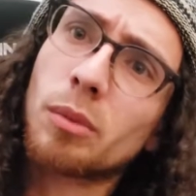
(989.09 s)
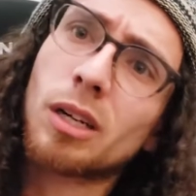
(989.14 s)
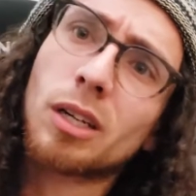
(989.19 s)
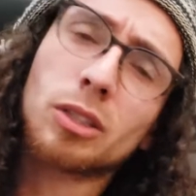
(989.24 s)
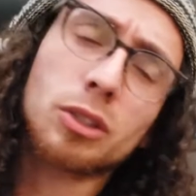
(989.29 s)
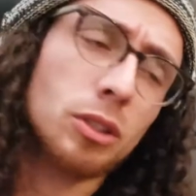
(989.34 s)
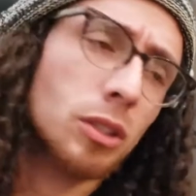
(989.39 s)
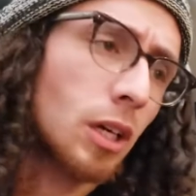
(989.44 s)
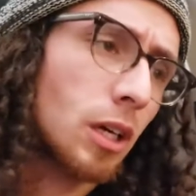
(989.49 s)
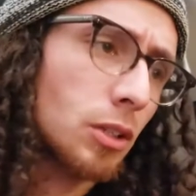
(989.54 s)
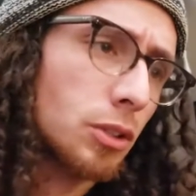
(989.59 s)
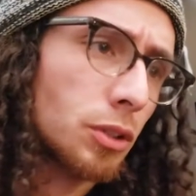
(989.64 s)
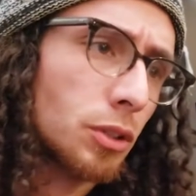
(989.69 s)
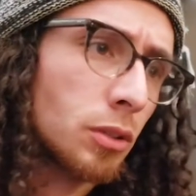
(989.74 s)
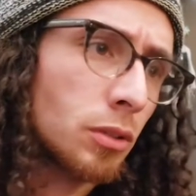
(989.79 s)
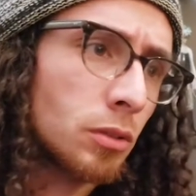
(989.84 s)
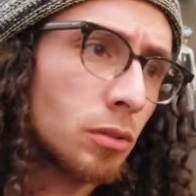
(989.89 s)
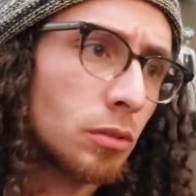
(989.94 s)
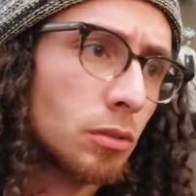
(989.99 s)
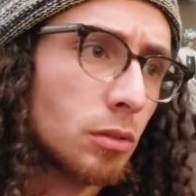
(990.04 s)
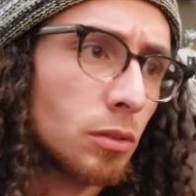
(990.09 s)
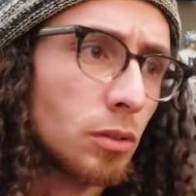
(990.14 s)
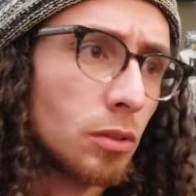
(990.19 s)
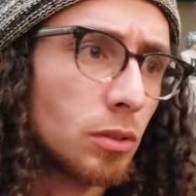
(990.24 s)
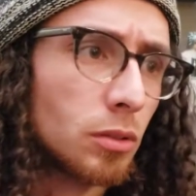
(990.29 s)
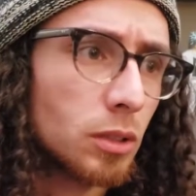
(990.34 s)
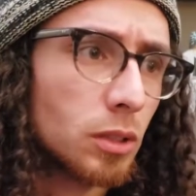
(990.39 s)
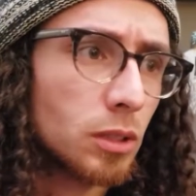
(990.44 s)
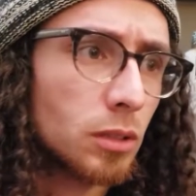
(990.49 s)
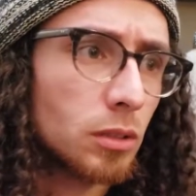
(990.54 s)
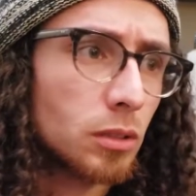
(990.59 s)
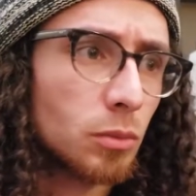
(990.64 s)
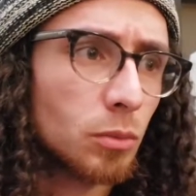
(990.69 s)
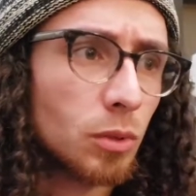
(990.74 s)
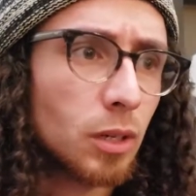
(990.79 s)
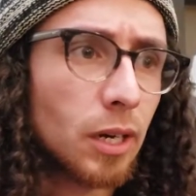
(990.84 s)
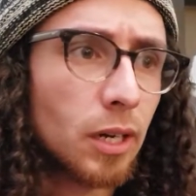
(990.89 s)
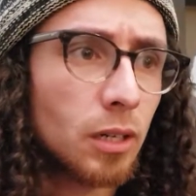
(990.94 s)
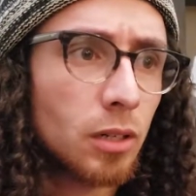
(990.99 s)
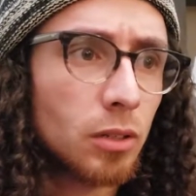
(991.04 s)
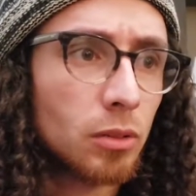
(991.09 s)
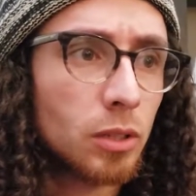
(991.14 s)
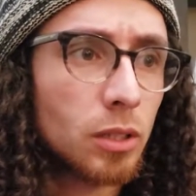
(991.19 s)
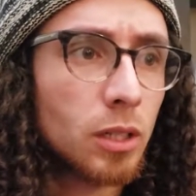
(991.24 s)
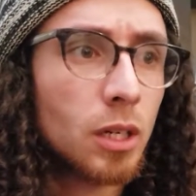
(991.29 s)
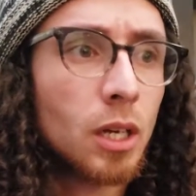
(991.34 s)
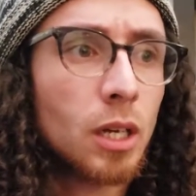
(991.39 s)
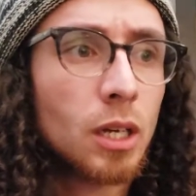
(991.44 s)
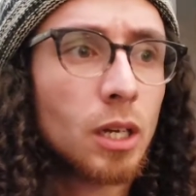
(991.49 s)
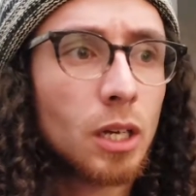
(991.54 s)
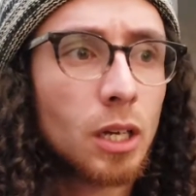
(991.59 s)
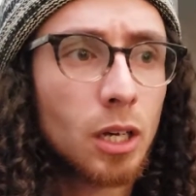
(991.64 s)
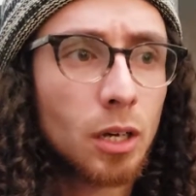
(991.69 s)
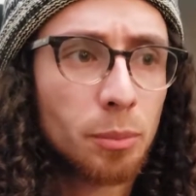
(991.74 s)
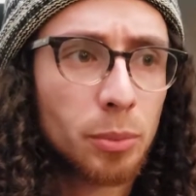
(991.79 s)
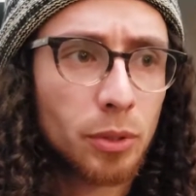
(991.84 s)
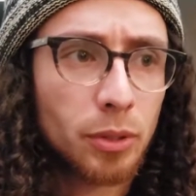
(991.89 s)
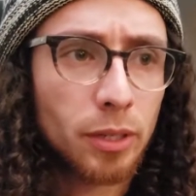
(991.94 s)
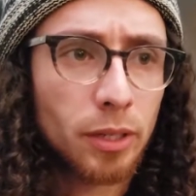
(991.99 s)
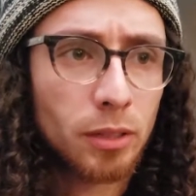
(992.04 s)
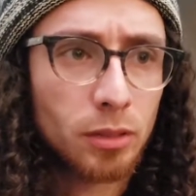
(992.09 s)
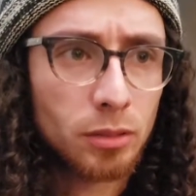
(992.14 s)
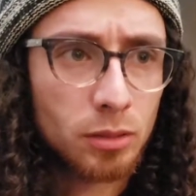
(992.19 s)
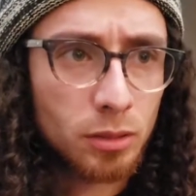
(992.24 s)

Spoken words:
I'll show you, you know, what I know, or help you out.